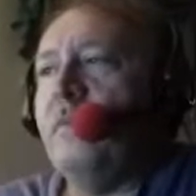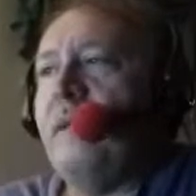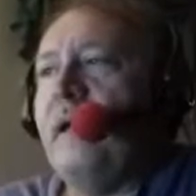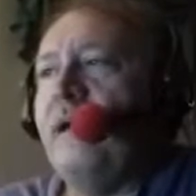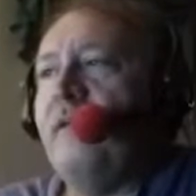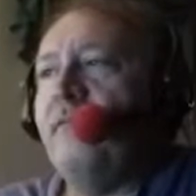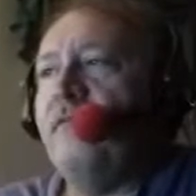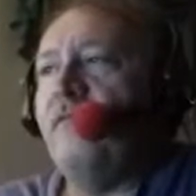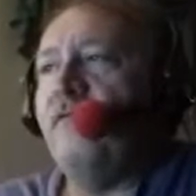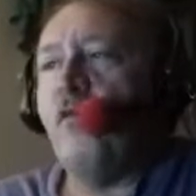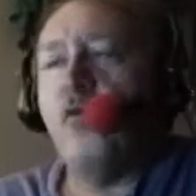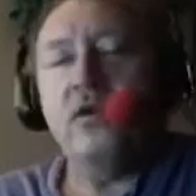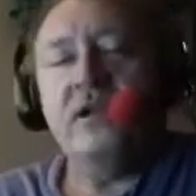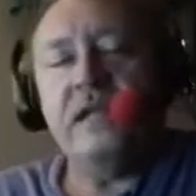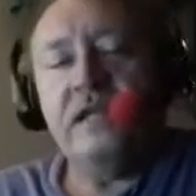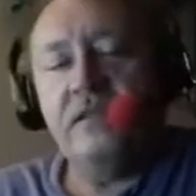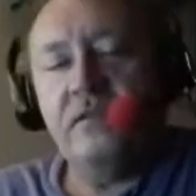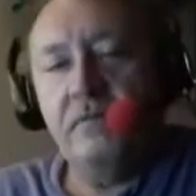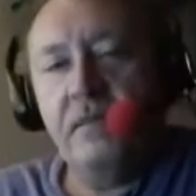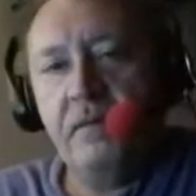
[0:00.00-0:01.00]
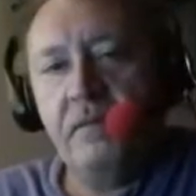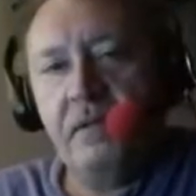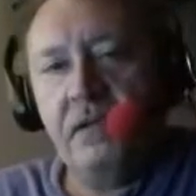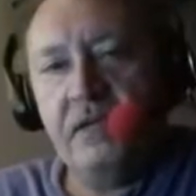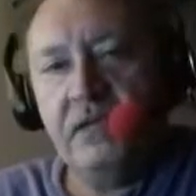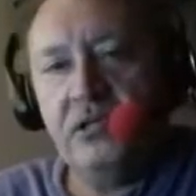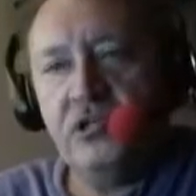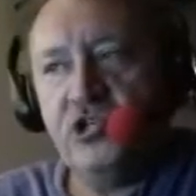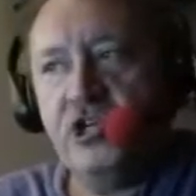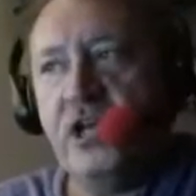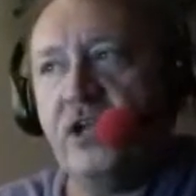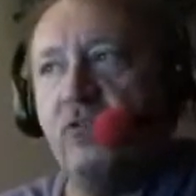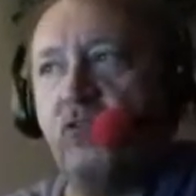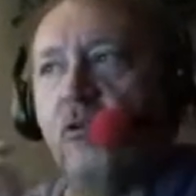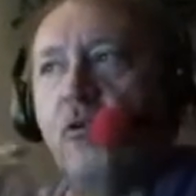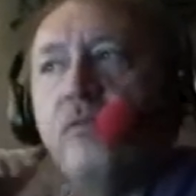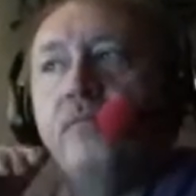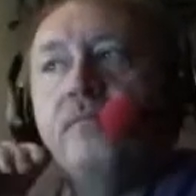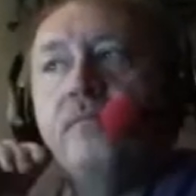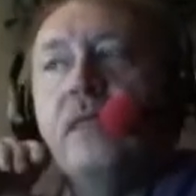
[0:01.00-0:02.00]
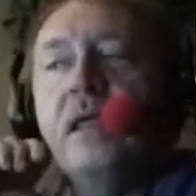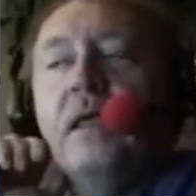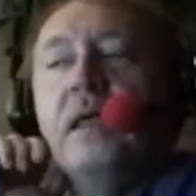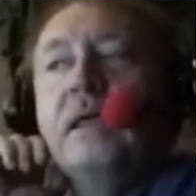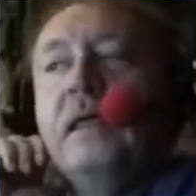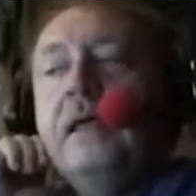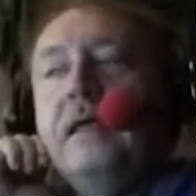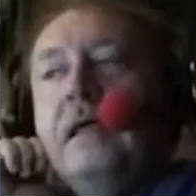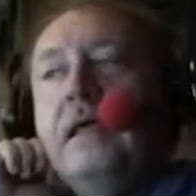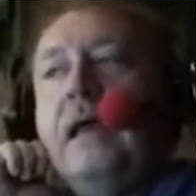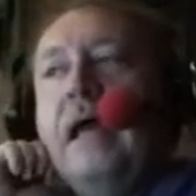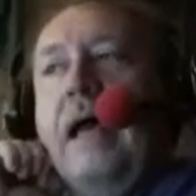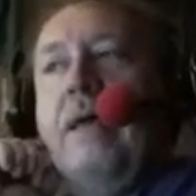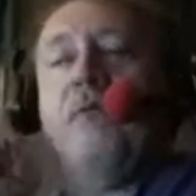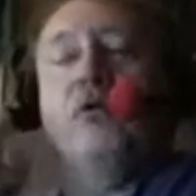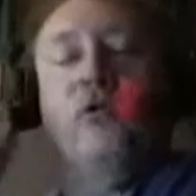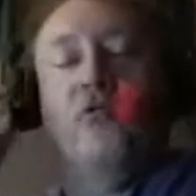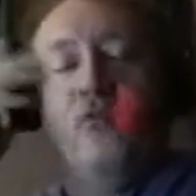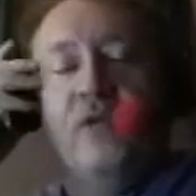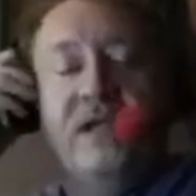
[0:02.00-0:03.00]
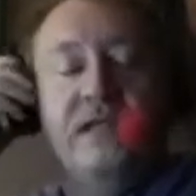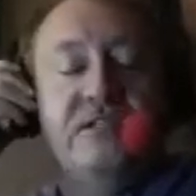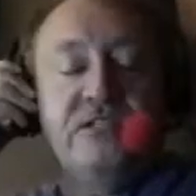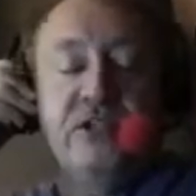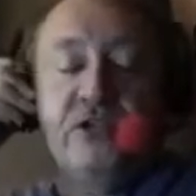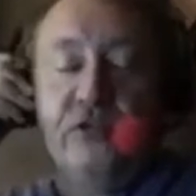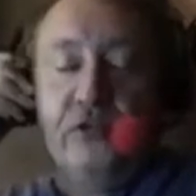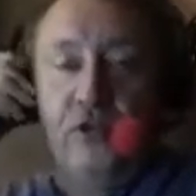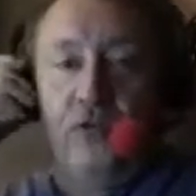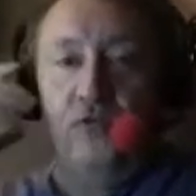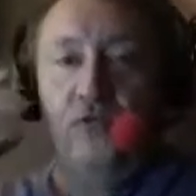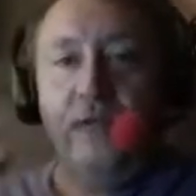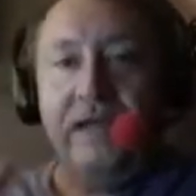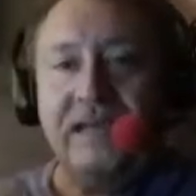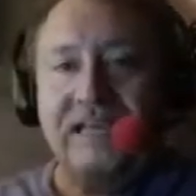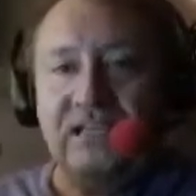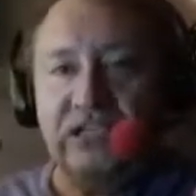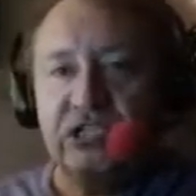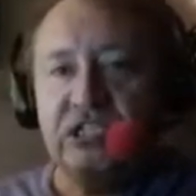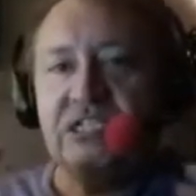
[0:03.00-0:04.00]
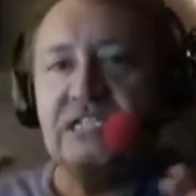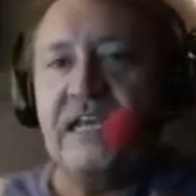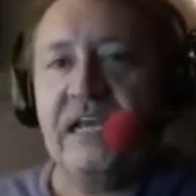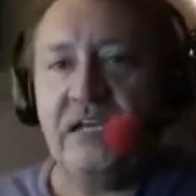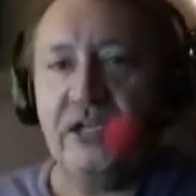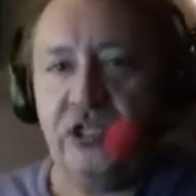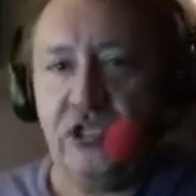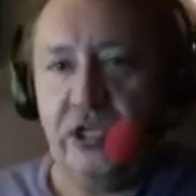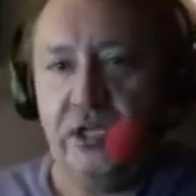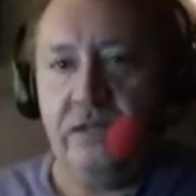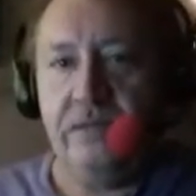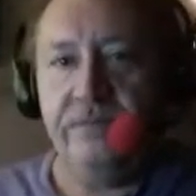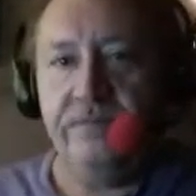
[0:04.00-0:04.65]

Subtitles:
about the 14th Amendment in general. I'm going to read to you each section.